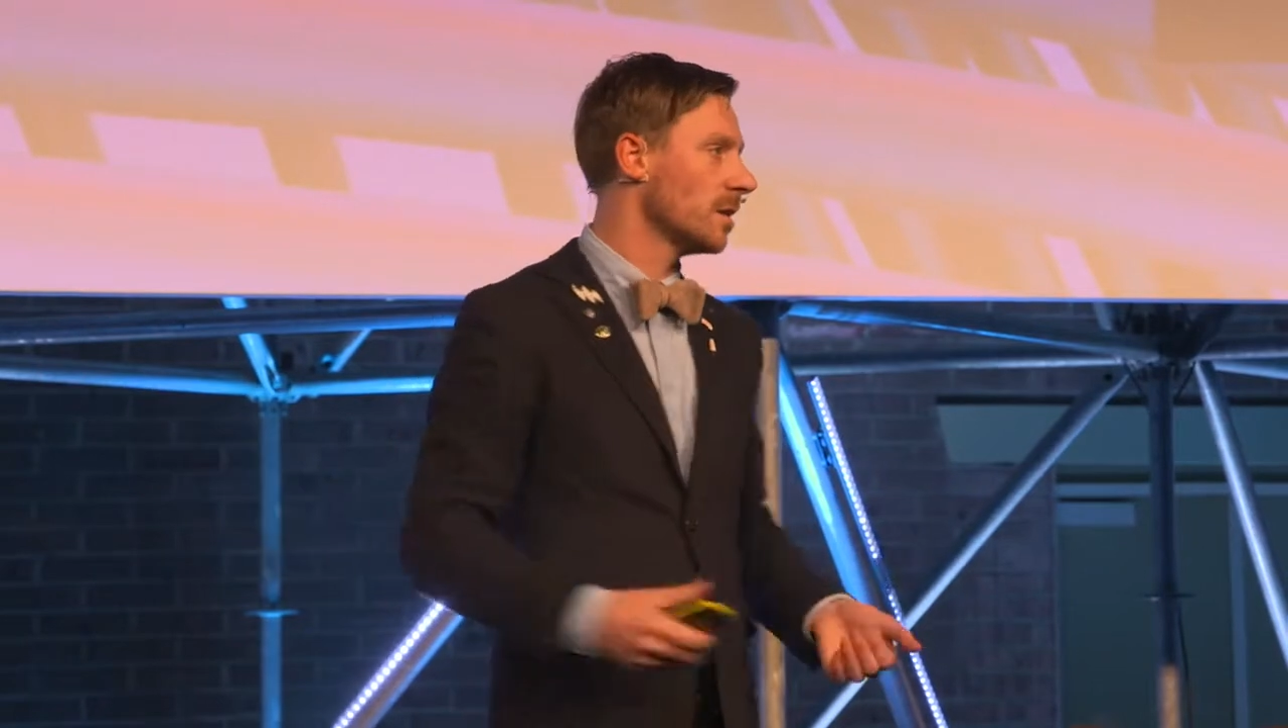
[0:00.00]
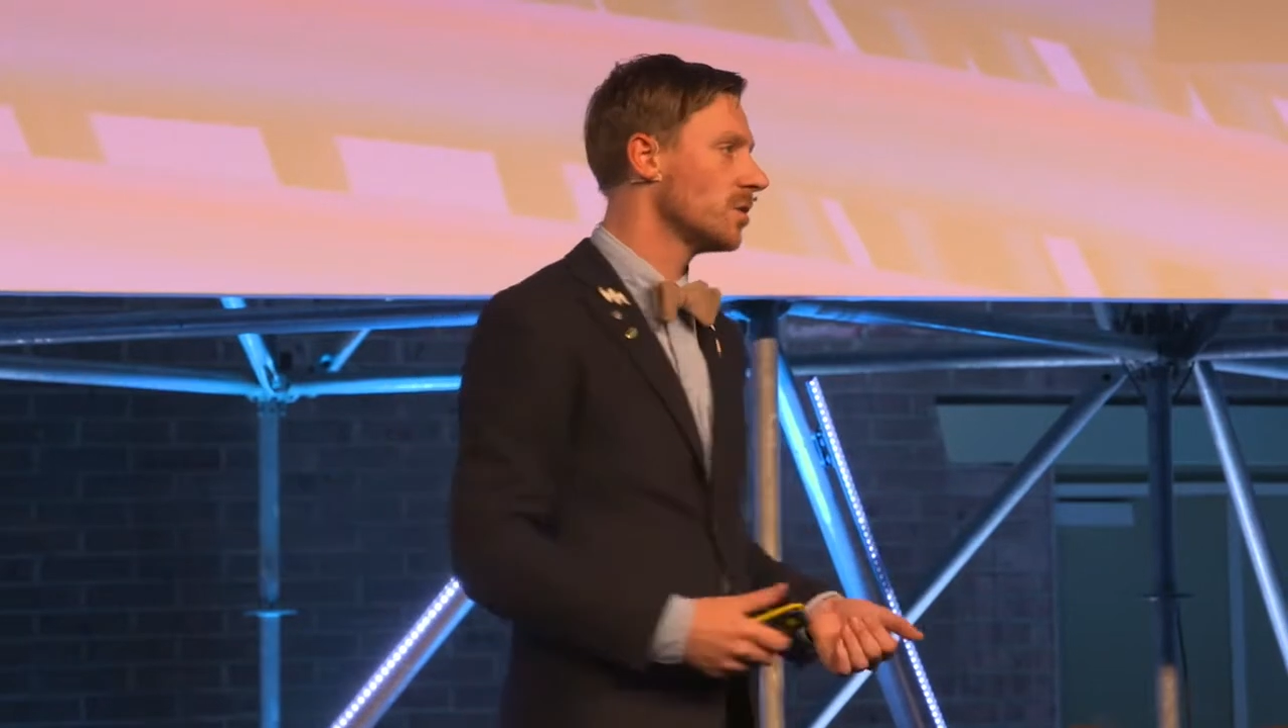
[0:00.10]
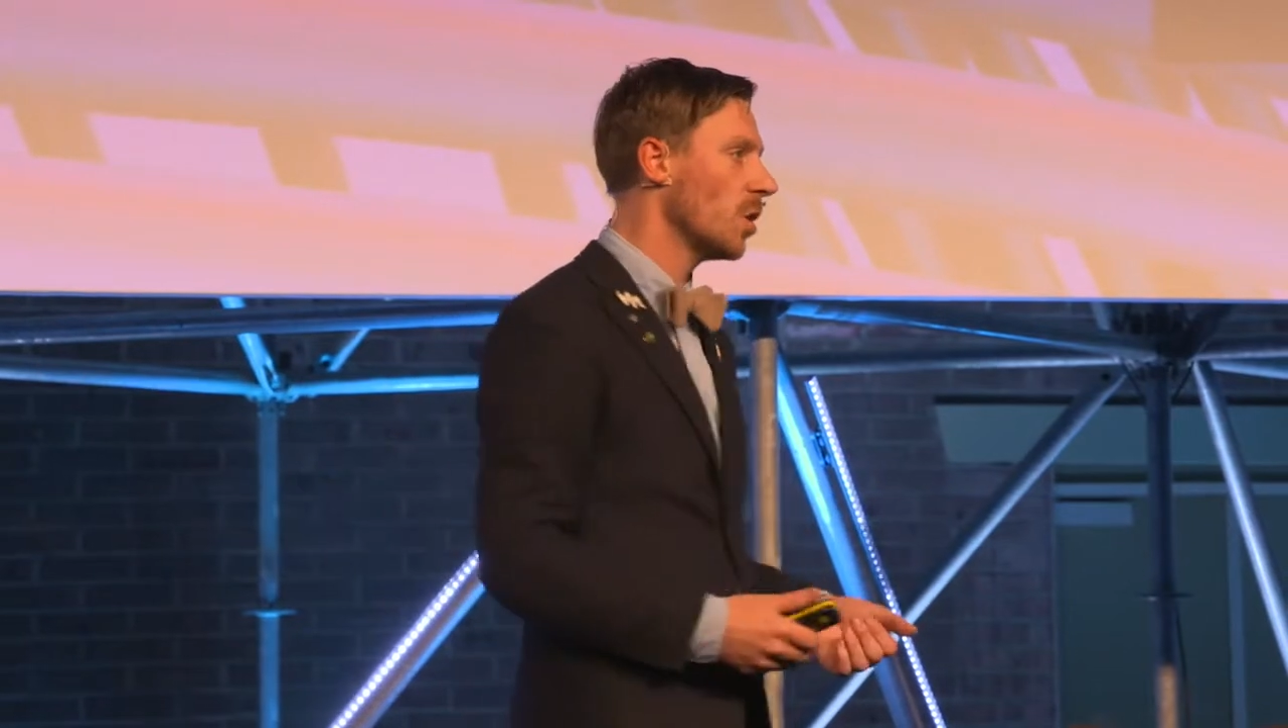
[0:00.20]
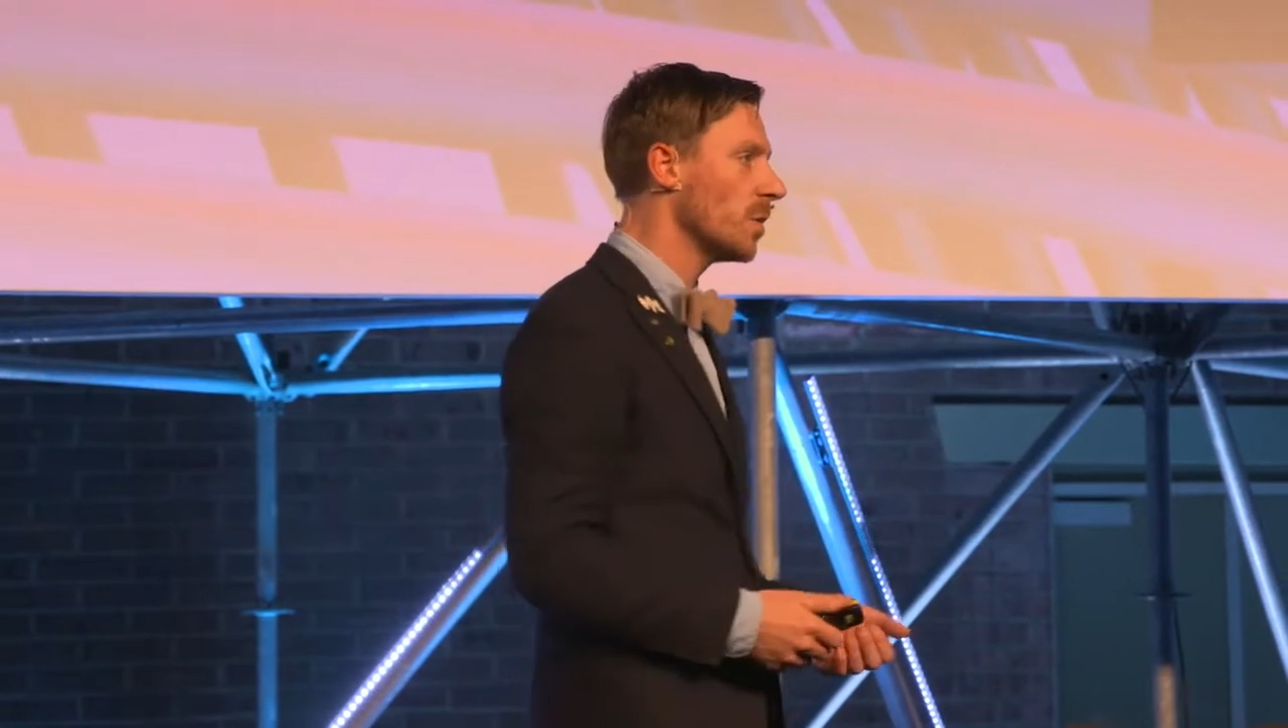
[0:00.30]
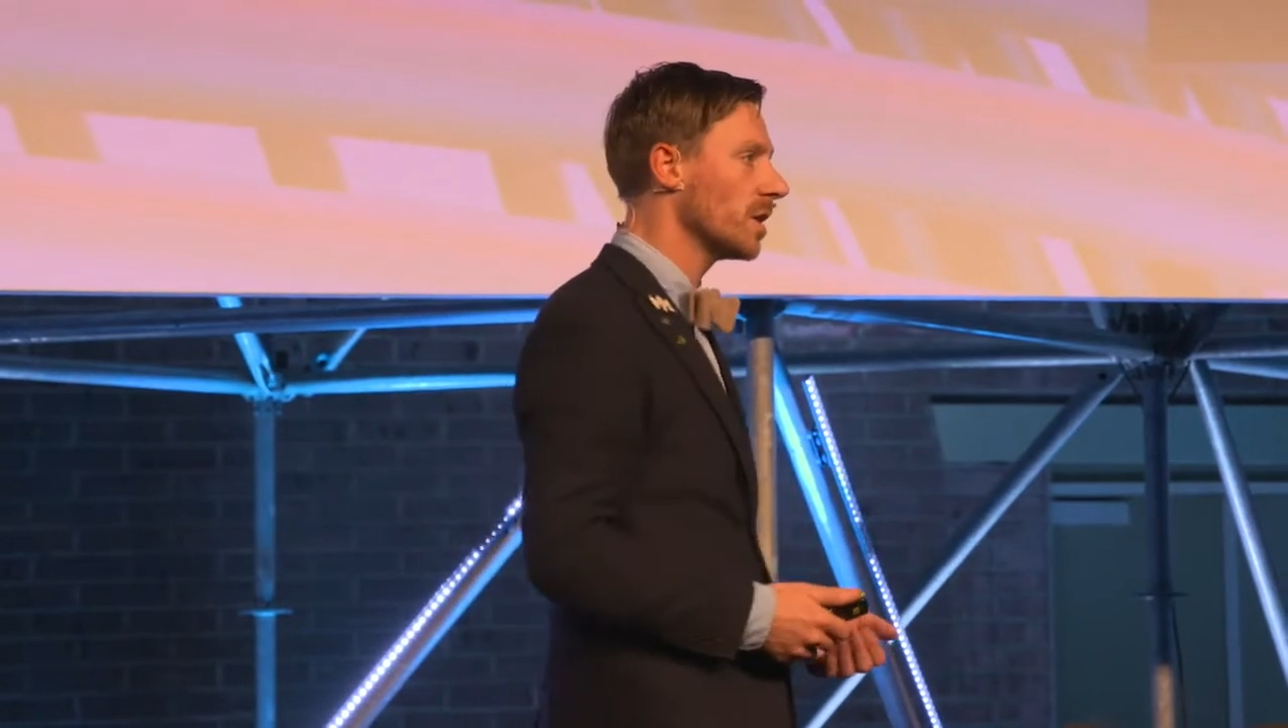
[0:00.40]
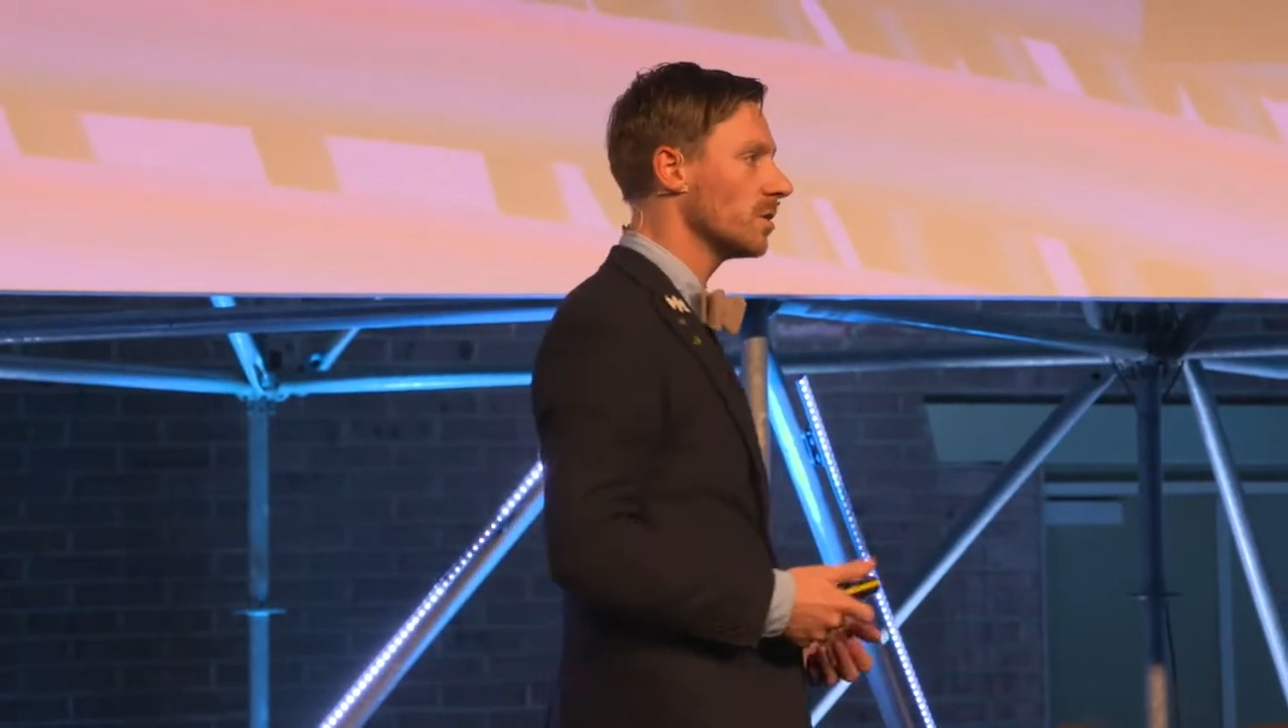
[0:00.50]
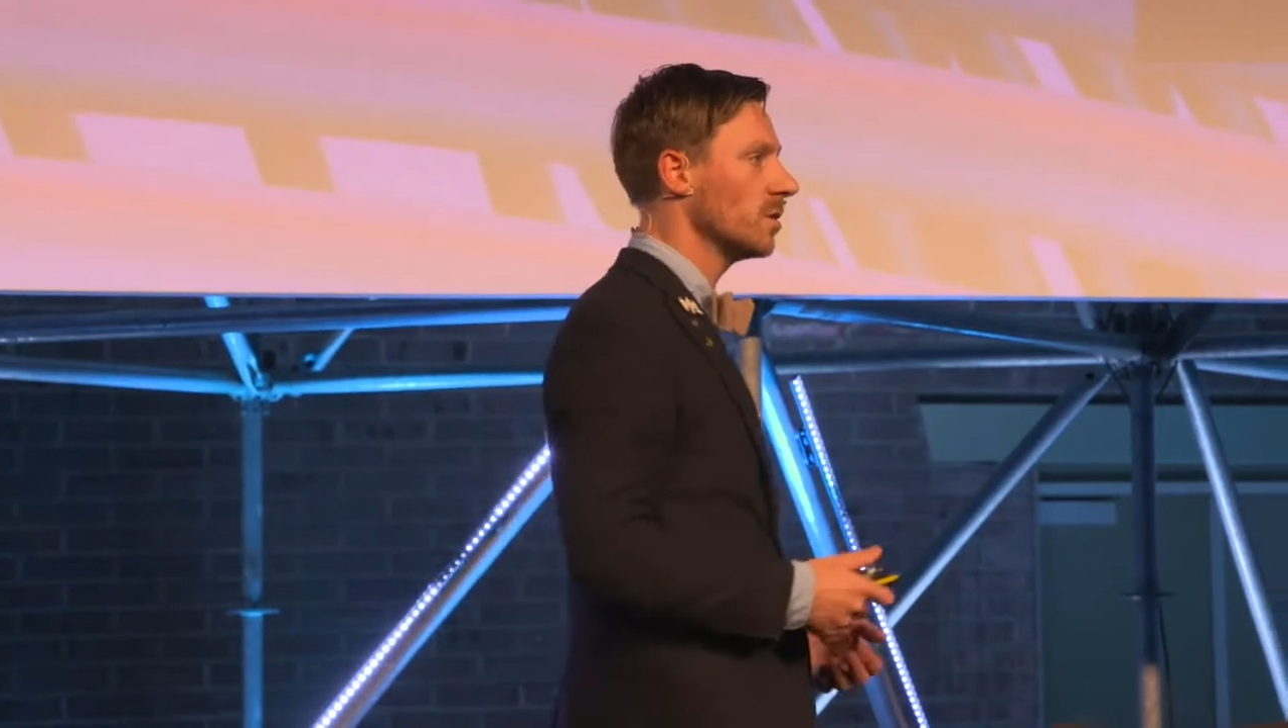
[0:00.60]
doping